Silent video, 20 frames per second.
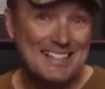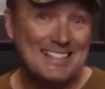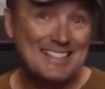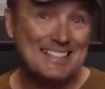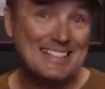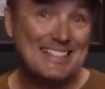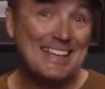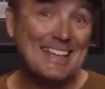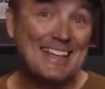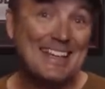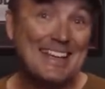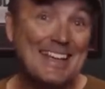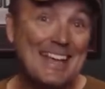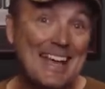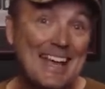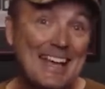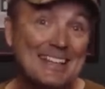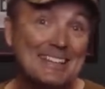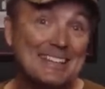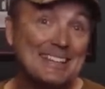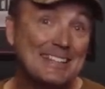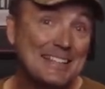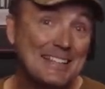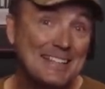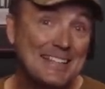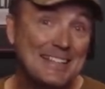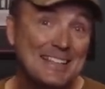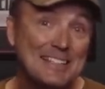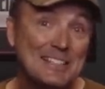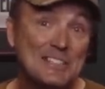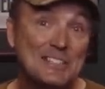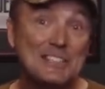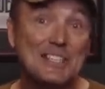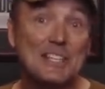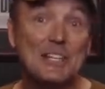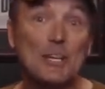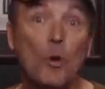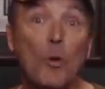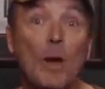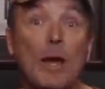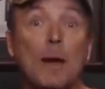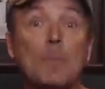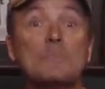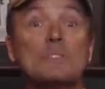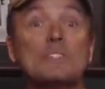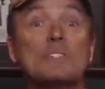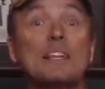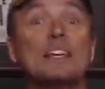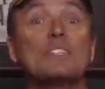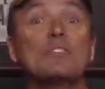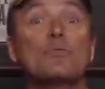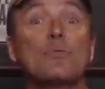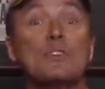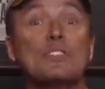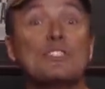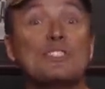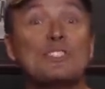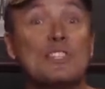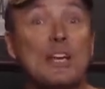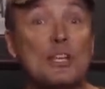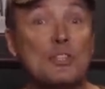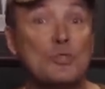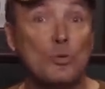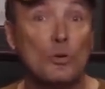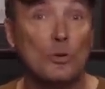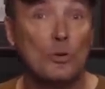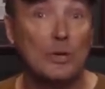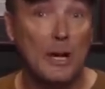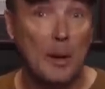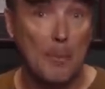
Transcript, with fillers: C E N T C O M, stands for Central